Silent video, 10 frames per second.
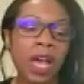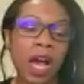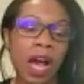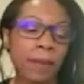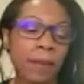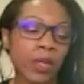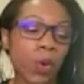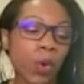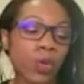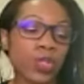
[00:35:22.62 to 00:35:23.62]
Um, it
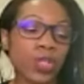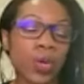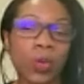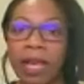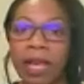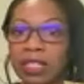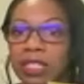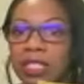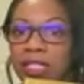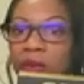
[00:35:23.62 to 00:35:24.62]
also
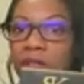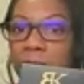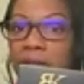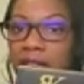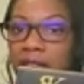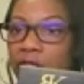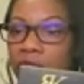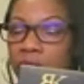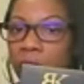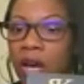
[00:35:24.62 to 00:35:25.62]
balances out the pH
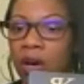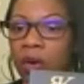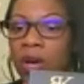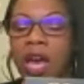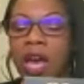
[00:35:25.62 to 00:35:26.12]
as well.